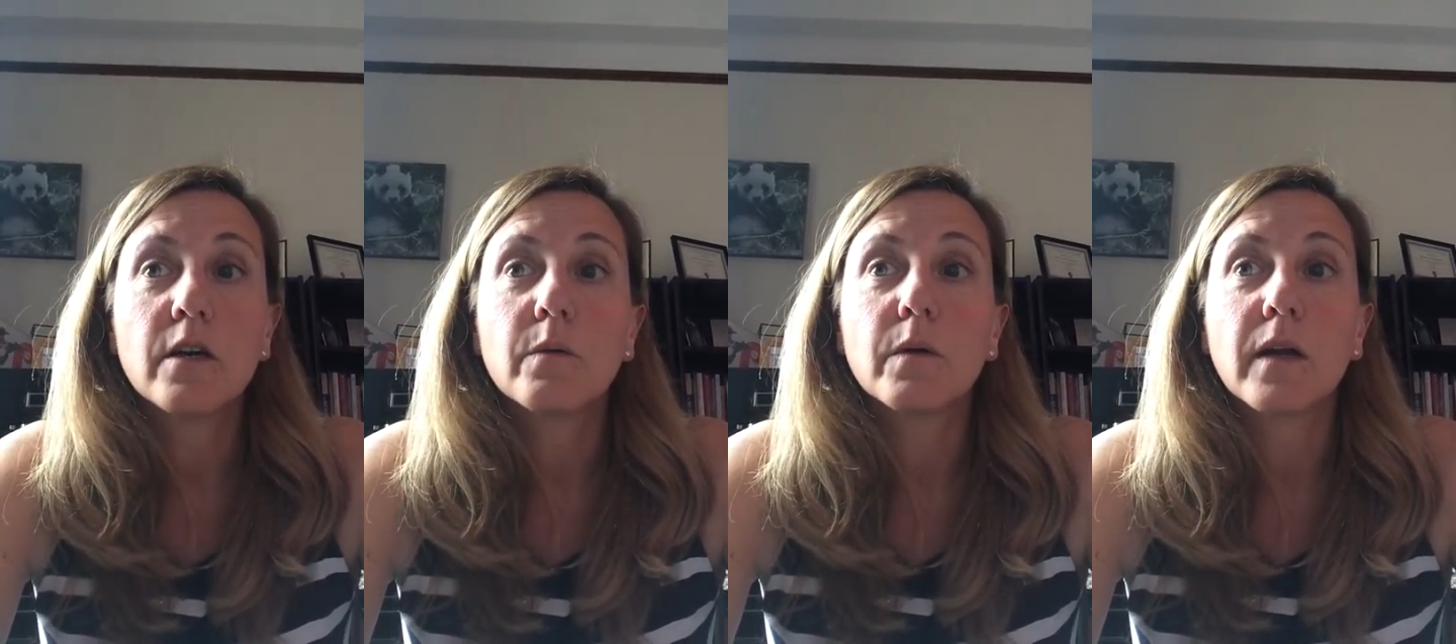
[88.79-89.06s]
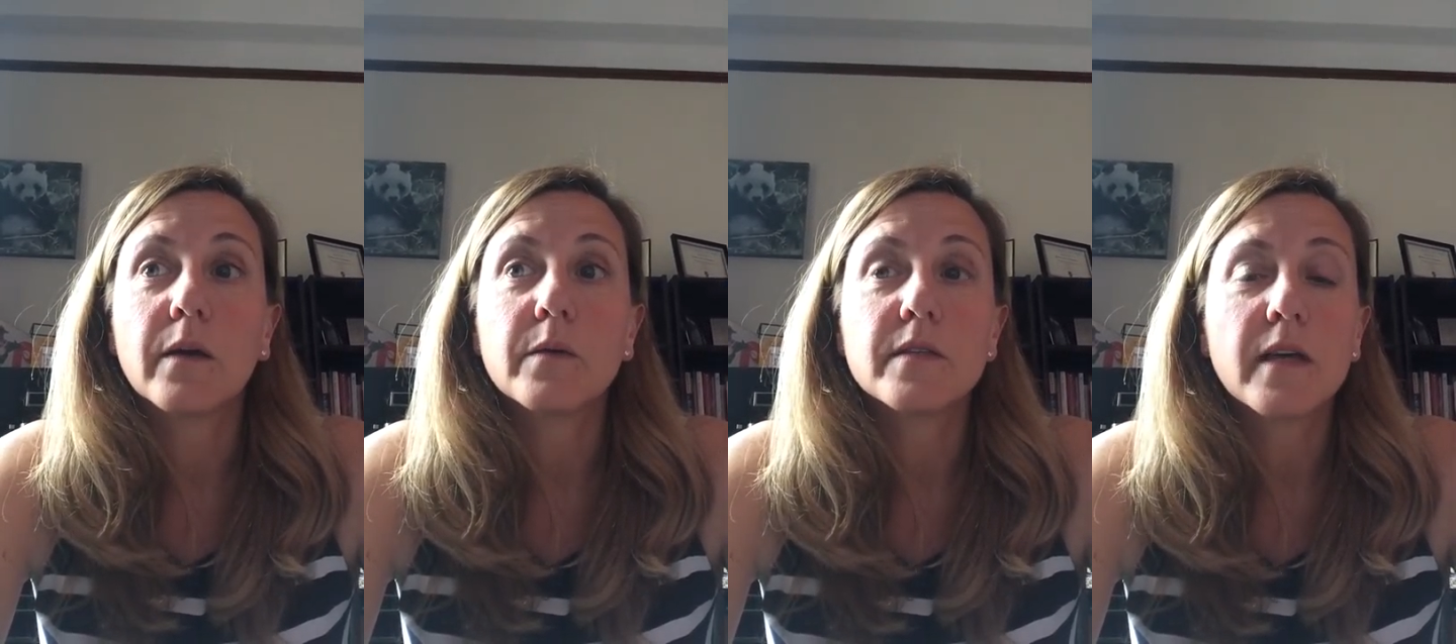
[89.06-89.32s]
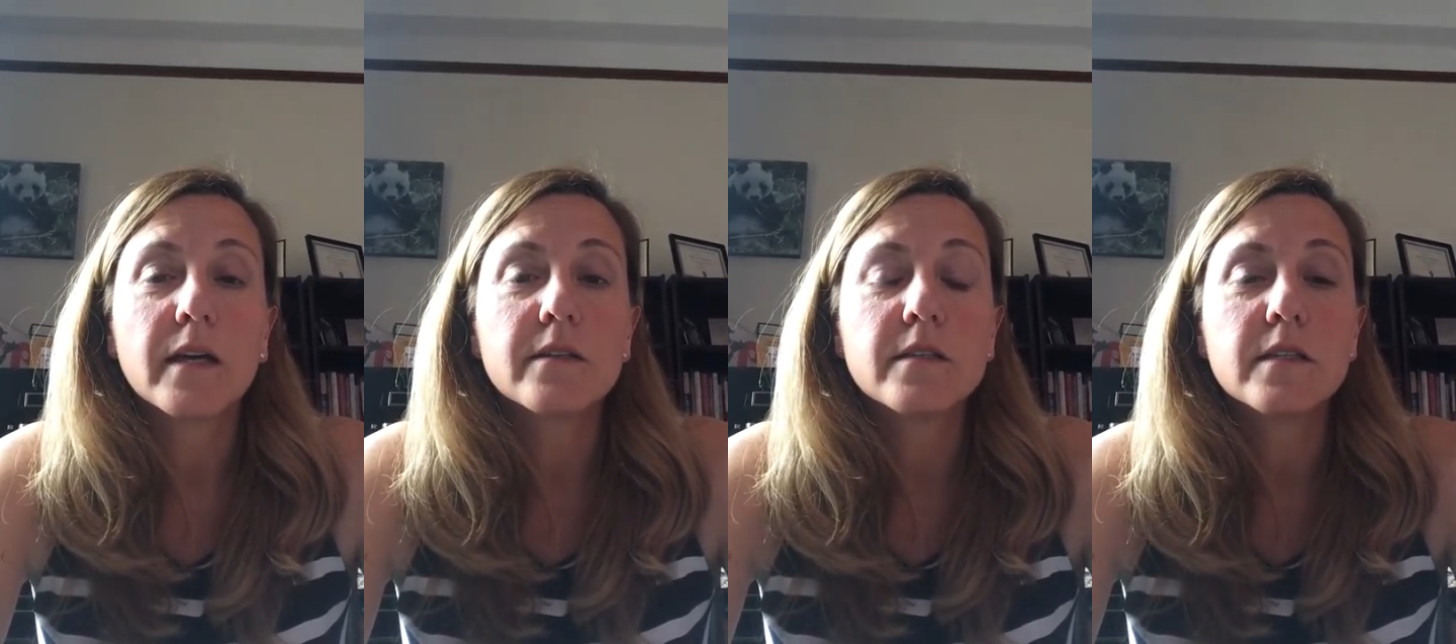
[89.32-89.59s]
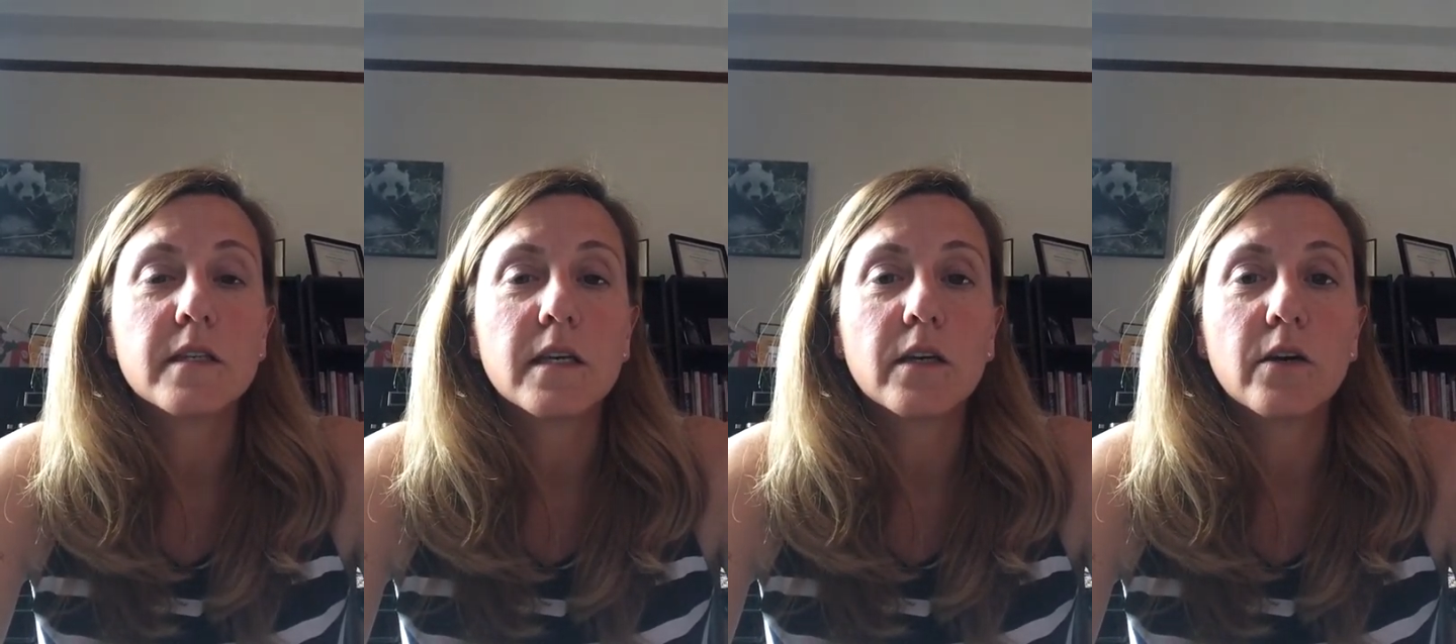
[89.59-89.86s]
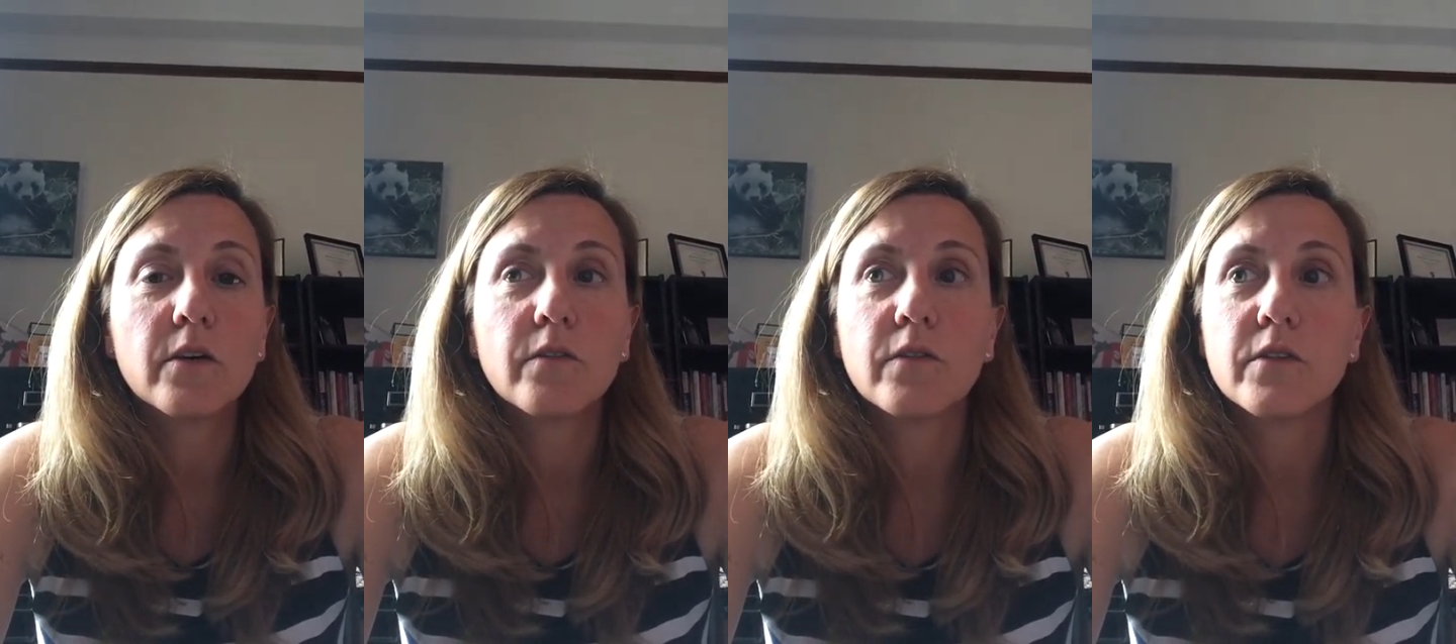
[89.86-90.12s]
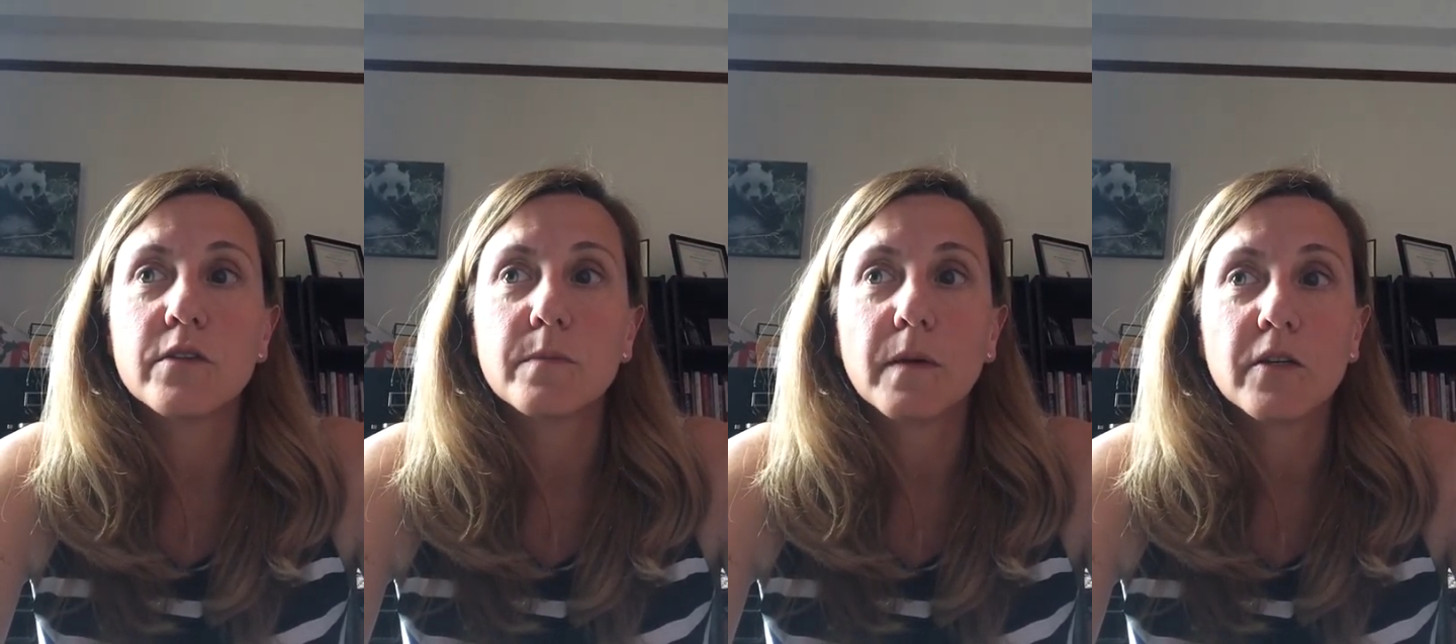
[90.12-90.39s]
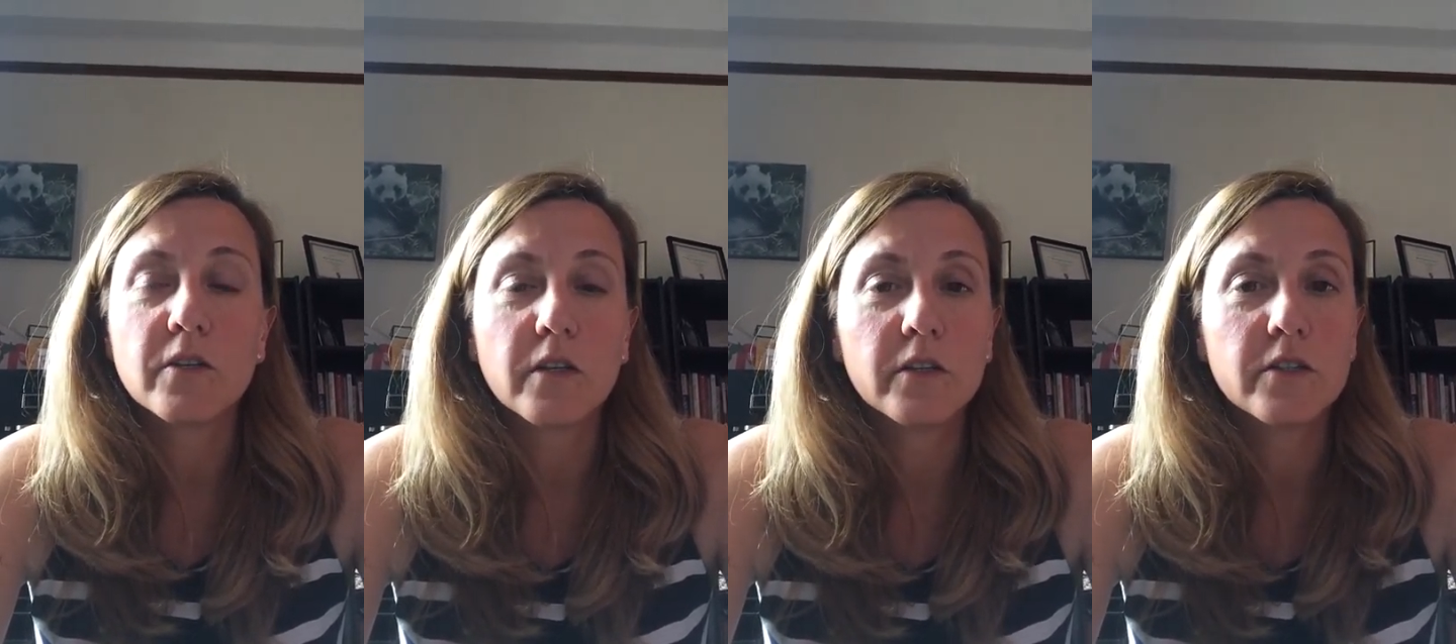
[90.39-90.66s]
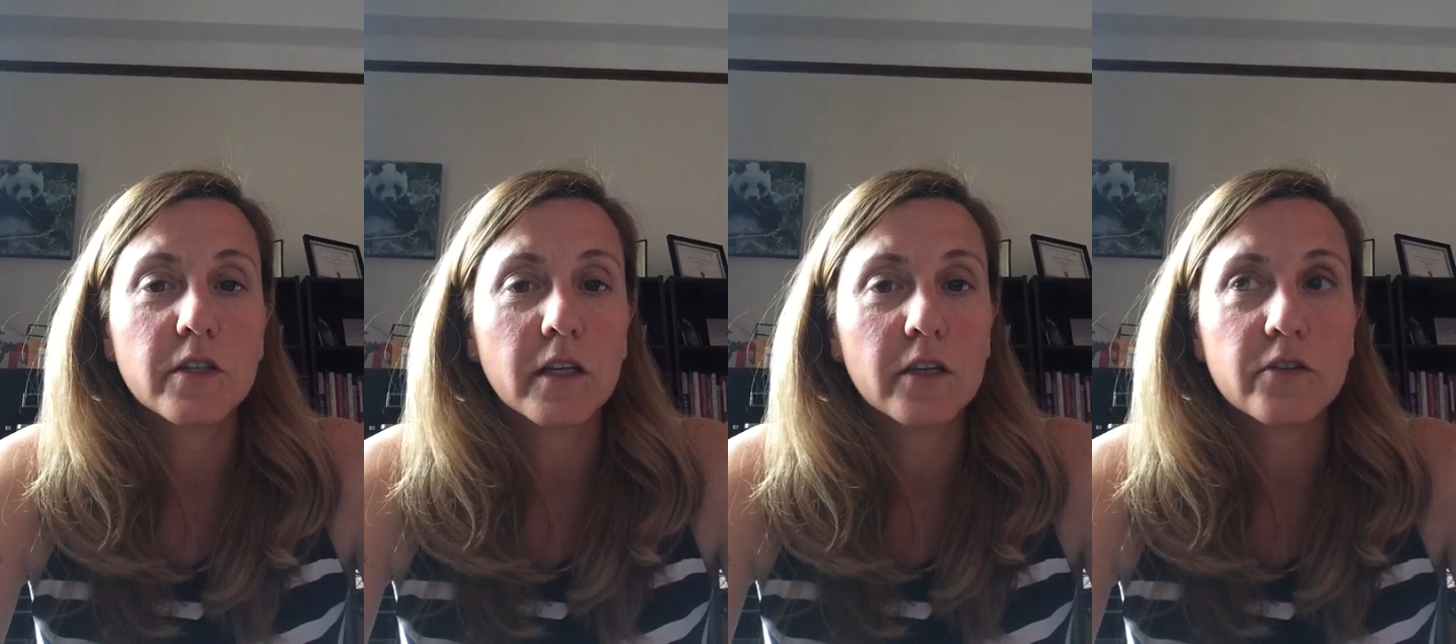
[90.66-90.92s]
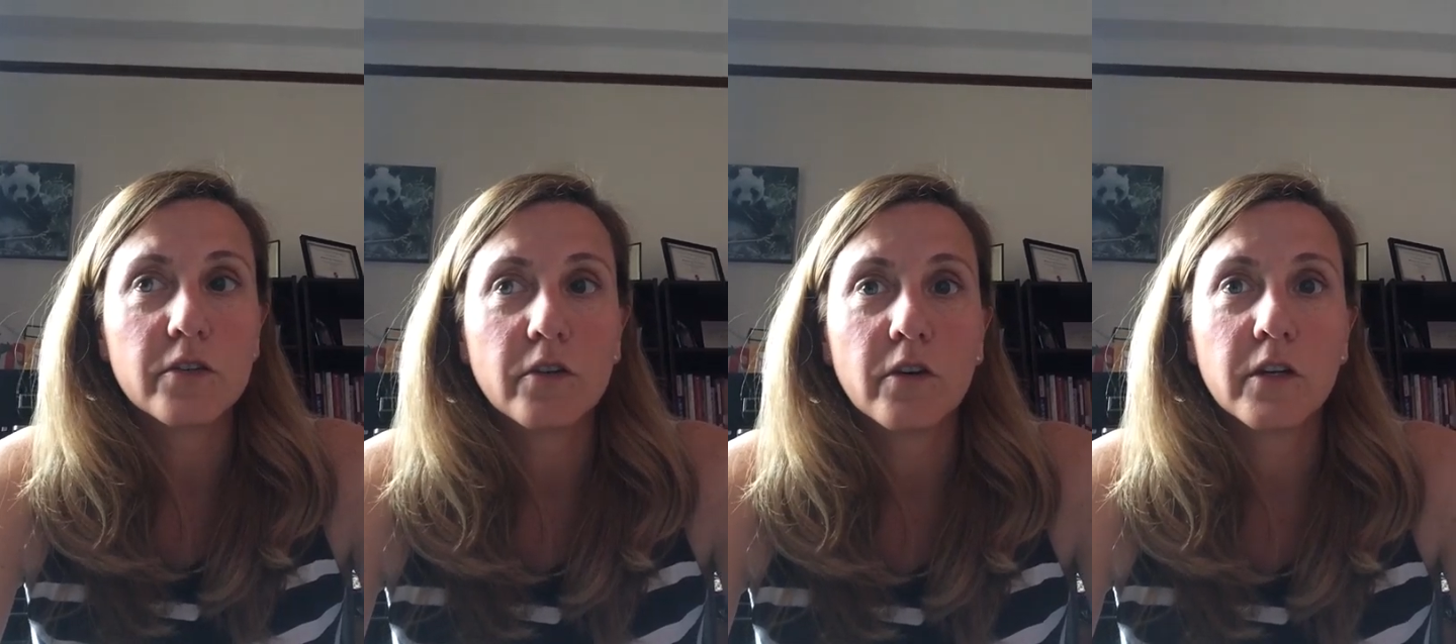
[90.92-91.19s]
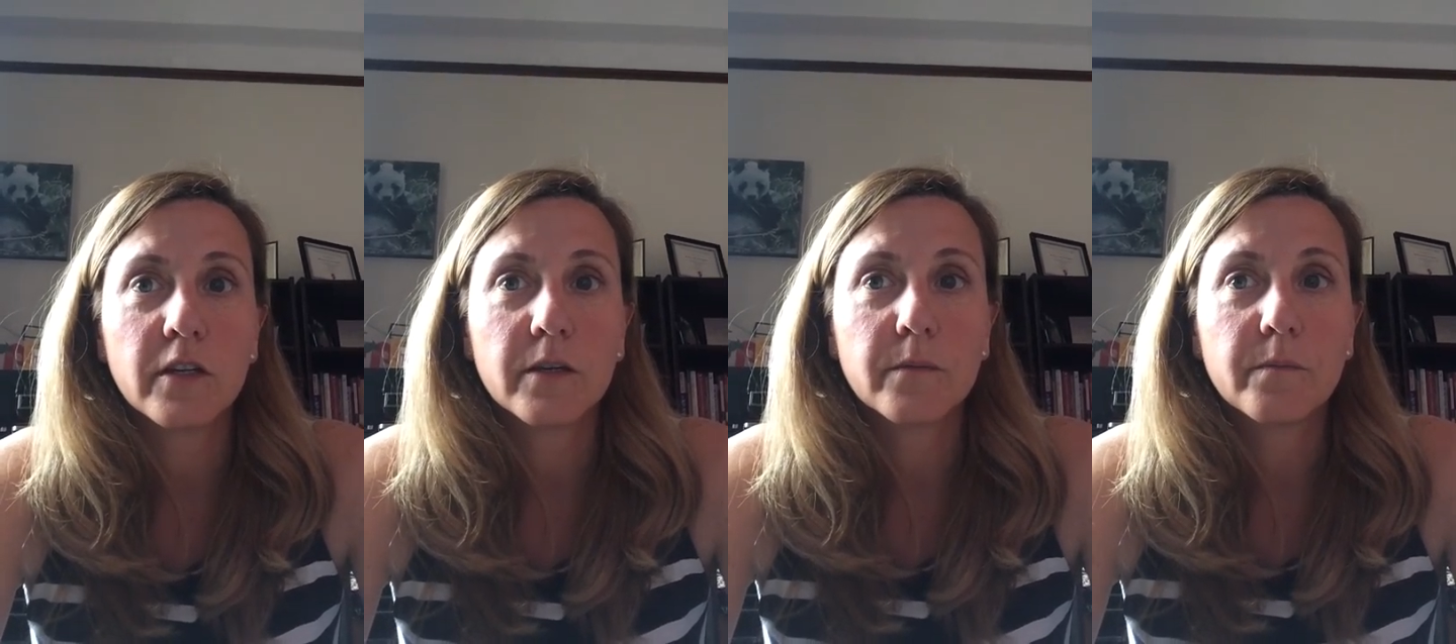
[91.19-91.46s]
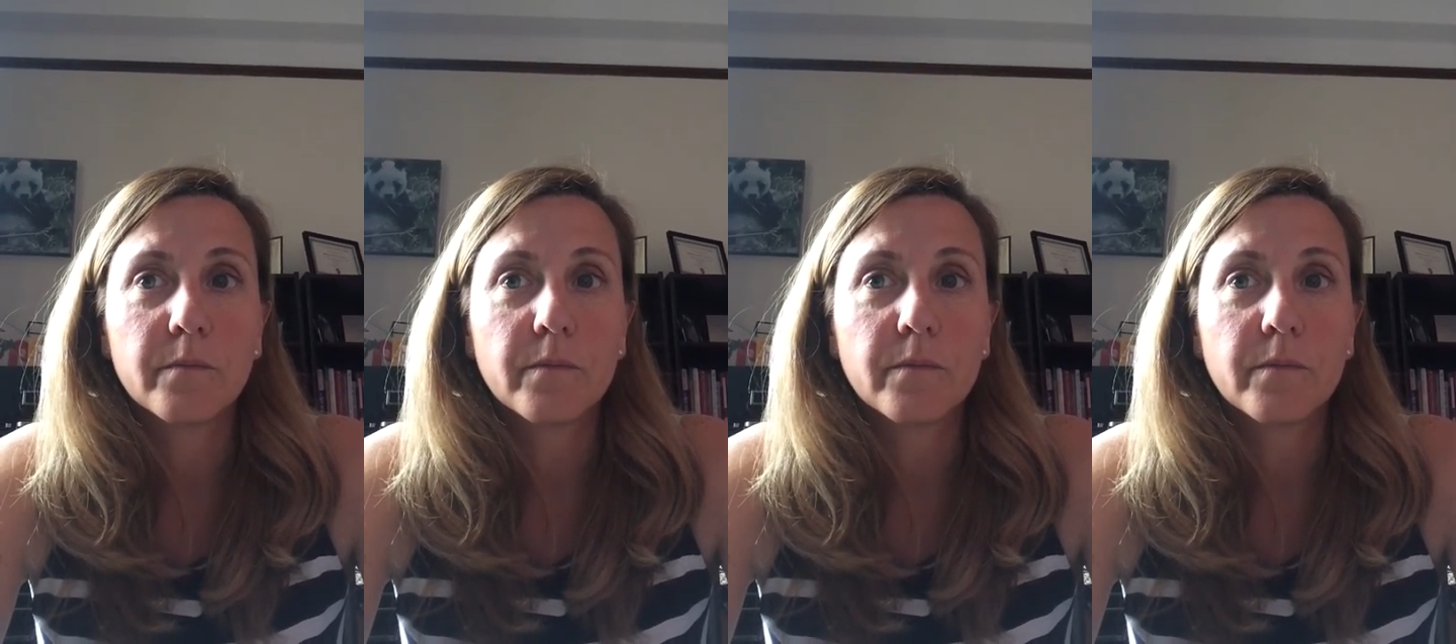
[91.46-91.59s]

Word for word: when I was asked to take over the special education audit.